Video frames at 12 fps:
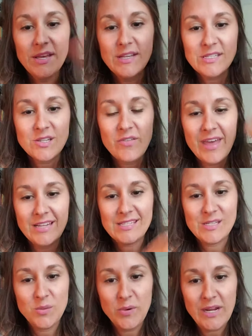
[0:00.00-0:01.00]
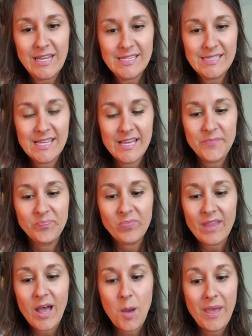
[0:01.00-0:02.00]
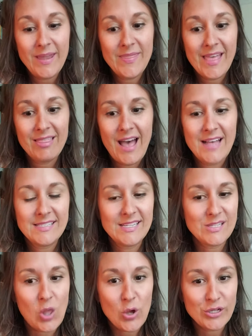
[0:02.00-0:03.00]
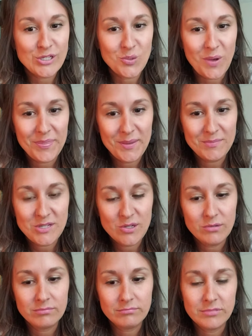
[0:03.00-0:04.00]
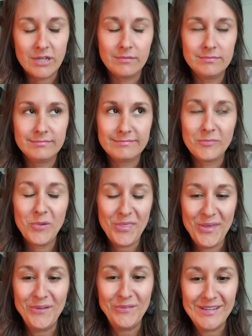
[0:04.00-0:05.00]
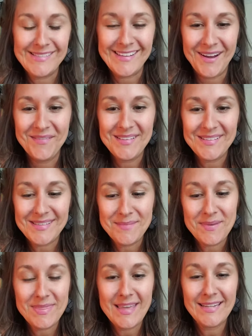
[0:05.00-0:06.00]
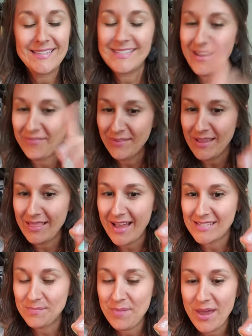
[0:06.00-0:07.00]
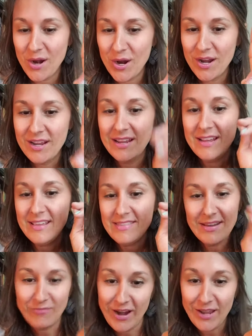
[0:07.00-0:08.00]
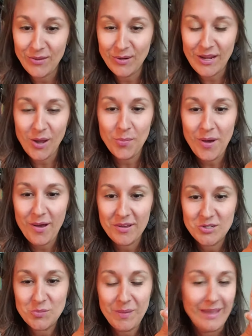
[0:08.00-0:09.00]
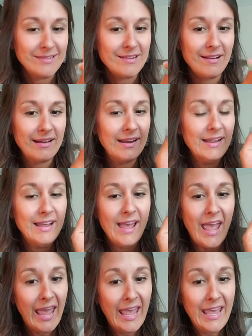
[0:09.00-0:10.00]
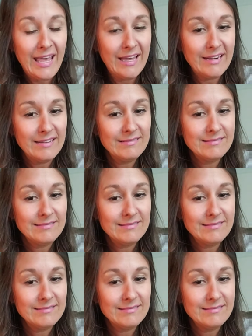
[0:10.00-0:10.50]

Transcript: so that it's super easy and they last as long as you want them to. Well, within reason, obviously, but they definitely last better than regular nail polish you paint on. And